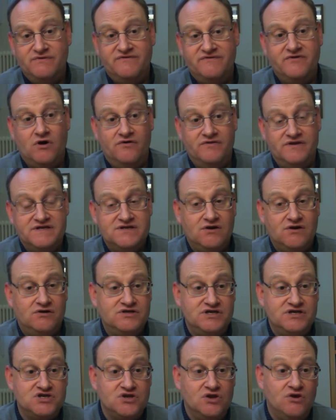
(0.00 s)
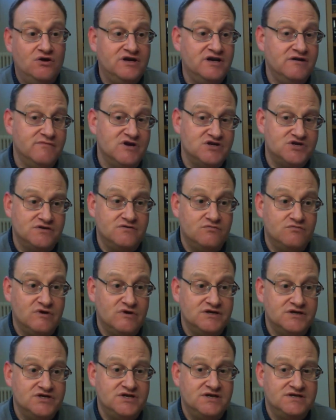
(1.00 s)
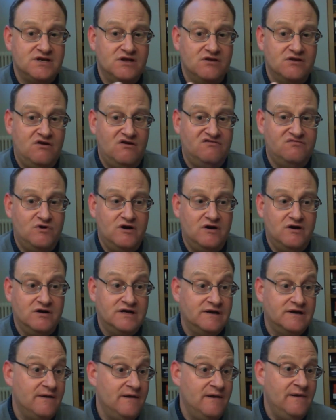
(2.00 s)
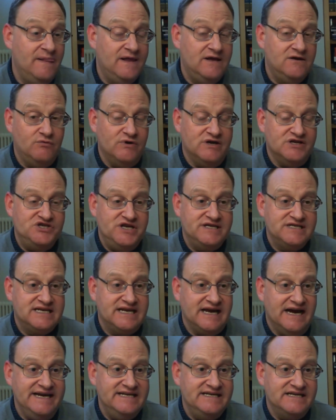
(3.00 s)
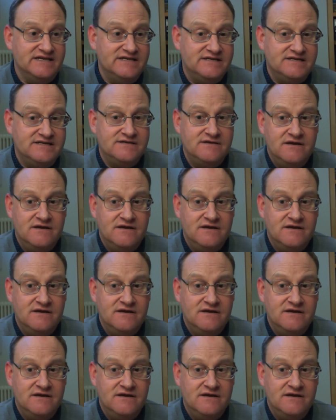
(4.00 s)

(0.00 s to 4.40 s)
we've got the Scottish Law Commission, which does a lot of work, which is guided